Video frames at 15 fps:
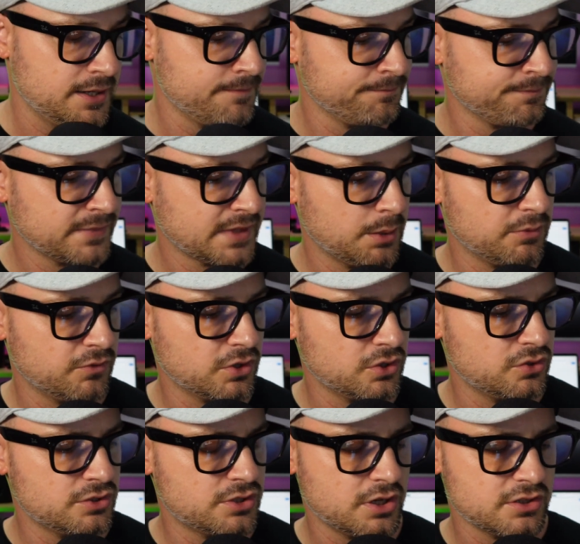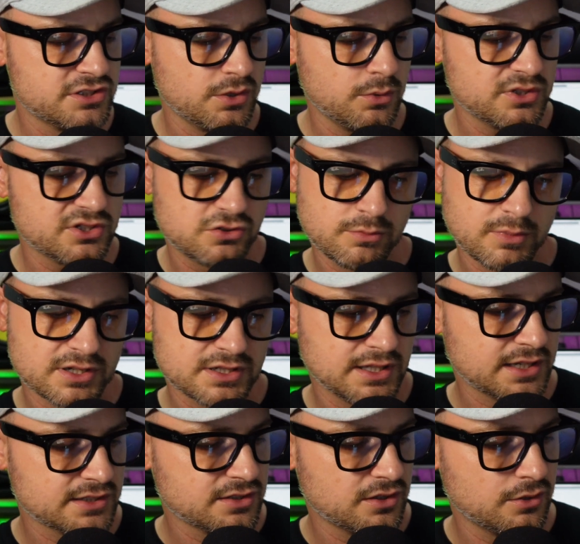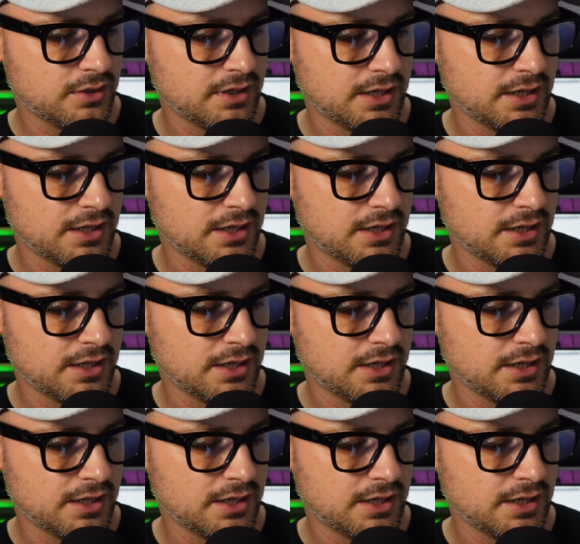And we've got a good dose. You don't want too much Laxo,